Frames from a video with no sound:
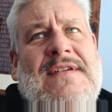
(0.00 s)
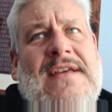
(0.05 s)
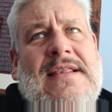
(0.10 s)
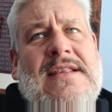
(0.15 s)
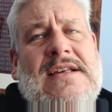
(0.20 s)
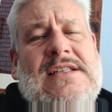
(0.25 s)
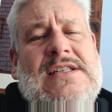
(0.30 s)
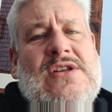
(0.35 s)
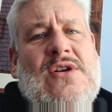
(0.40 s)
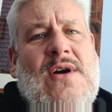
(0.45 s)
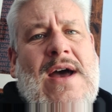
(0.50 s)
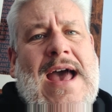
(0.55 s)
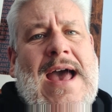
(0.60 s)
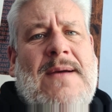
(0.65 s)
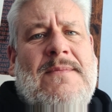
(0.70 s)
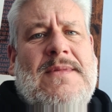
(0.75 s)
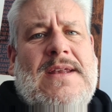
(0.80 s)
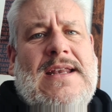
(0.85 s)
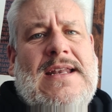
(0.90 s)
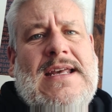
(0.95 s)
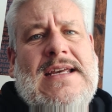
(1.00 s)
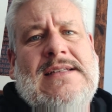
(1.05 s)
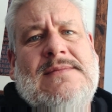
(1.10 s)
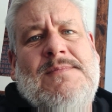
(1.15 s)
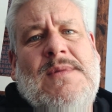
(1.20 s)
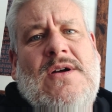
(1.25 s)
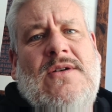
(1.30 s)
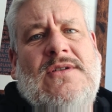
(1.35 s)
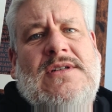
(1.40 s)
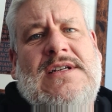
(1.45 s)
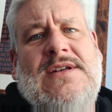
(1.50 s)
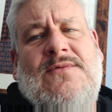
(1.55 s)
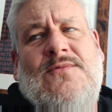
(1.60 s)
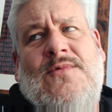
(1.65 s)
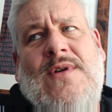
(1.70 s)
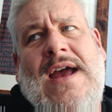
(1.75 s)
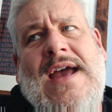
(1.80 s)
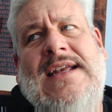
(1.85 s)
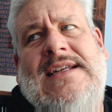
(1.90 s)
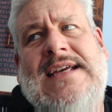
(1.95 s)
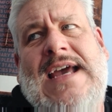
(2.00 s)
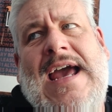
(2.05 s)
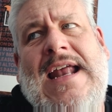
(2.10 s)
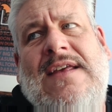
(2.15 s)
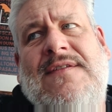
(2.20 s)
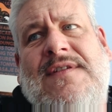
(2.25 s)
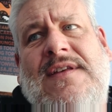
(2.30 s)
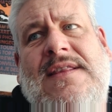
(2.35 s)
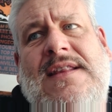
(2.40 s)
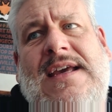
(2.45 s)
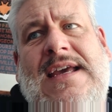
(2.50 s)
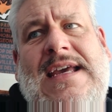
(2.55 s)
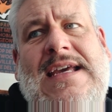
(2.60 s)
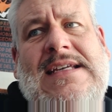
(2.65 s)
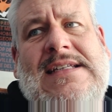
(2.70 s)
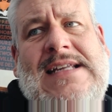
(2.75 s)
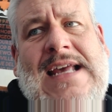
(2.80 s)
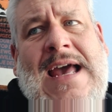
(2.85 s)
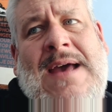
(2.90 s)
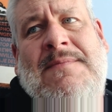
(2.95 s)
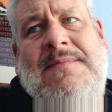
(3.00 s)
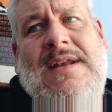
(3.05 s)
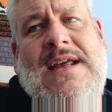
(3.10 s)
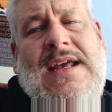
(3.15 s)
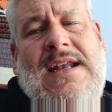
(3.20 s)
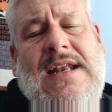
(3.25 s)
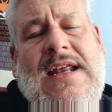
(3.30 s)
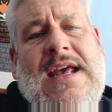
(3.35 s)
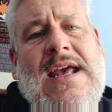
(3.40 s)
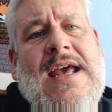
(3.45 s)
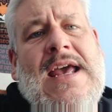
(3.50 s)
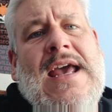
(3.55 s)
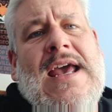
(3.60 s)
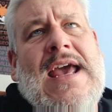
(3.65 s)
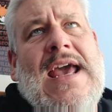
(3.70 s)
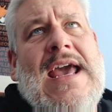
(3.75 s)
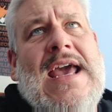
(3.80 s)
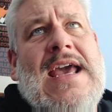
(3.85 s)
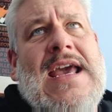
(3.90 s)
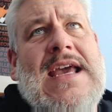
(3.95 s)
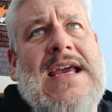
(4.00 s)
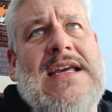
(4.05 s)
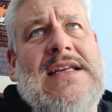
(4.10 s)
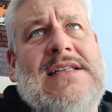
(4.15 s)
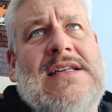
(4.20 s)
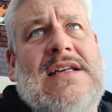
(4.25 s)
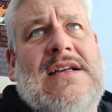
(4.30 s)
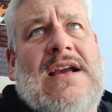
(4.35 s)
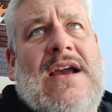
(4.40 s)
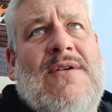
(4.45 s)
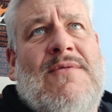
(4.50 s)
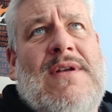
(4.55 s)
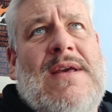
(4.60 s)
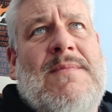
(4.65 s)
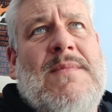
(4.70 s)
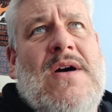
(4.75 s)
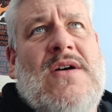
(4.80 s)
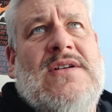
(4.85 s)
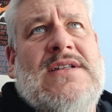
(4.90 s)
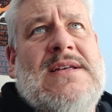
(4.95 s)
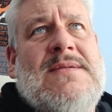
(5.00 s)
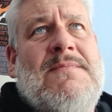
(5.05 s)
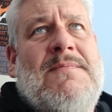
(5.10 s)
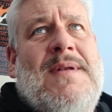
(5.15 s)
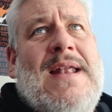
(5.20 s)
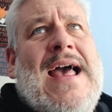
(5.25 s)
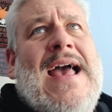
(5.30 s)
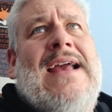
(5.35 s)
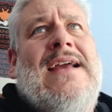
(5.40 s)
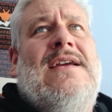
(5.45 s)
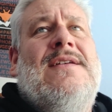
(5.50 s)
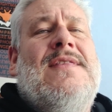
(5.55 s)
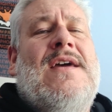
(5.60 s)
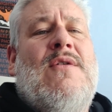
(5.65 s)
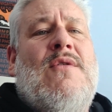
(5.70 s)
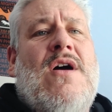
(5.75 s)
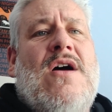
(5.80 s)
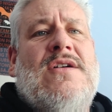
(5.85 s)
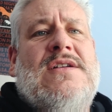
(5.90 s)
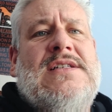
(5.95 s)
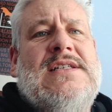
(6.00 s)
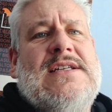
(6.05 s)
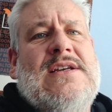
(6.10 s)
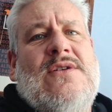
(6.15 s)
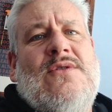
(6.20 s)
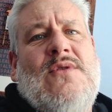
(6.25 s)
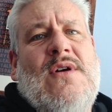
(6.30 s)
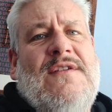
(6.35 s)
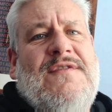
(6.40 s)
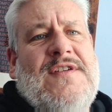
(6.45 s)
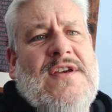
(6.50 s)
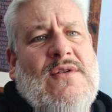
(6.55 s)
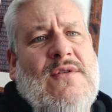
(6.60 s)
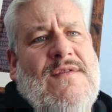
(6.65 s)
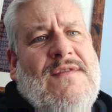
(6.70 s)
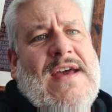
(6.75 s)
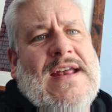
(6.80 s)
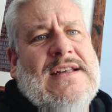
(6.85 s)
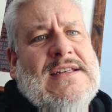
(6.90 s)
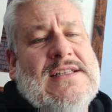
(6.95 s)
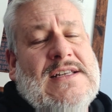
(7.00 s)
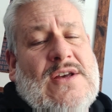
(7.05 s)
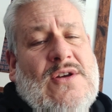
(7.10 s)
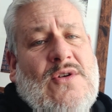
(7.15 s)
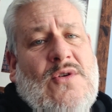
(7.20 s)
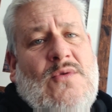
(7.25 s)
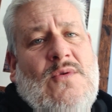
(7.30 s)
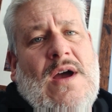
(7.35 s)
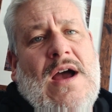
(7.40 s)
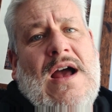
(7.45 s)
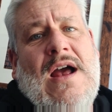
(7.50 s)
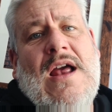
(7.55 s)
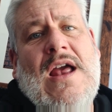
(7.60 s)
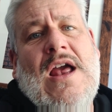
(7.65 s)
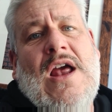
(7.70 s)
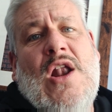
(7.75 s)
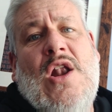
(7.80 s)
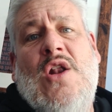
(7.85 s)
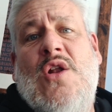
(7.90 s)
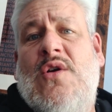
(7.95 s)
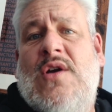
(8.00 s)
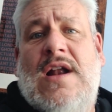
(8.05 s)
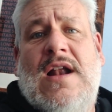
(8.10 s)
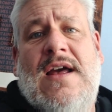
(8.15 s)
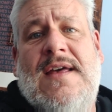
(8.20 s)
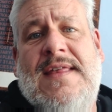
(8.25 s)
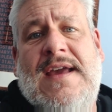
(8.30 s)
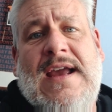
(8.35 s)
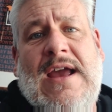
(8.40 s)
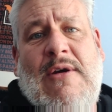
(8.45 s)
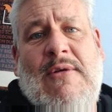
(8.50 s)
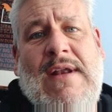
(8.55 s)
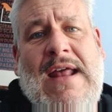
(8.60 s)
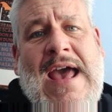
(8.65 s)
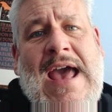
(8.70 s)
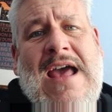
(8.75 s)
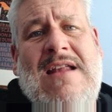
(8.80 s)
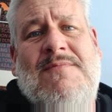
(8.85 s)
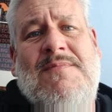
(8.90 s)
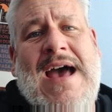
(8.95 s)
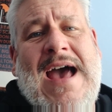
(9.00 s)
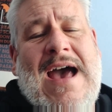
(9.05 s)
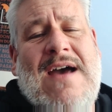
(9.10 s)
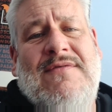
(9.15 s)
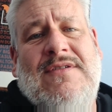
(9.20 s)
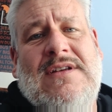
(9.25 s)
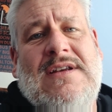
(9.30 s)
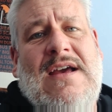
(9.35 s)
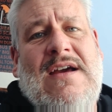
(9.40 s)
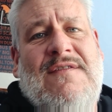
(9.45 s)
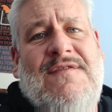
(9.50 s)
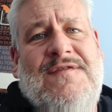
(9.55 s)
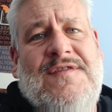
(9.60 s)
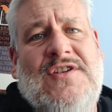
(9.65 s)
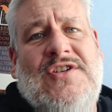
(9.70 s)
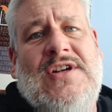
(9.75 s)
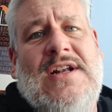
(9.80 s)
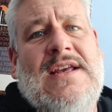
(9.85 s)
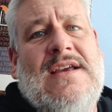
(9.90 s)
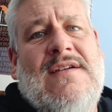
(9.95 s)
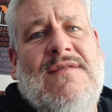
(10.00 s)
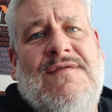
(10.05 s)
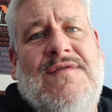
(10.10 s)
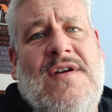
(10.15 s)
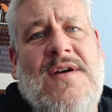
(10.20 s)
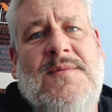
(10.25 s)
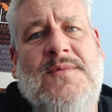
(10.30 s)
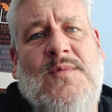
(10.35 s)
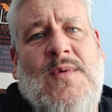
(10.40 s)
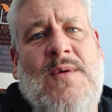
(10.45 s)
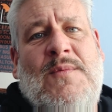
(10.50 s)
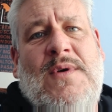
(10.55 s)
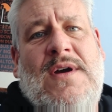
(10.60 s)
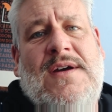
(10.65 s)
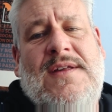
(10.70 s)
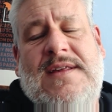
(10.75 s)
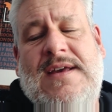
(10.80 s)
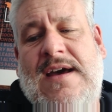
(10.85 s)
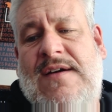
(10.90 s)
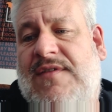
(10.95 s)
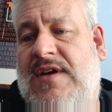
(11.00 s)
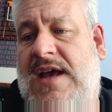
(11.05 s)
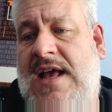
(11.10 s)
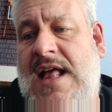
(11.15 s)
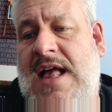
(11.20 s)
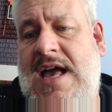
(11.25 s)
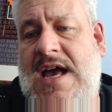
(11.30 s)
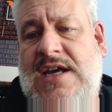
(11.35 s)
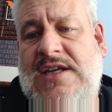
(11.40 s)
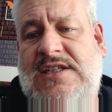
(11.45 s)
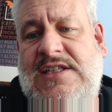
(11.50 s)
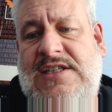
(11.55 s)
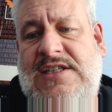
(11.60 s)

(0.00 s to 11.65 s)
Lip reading: Anything that's not happening is marked in red. Anything that is happening is currently marked in black. There are still a few events who look like they're going ahead but haven't officially confirmed one way or the other.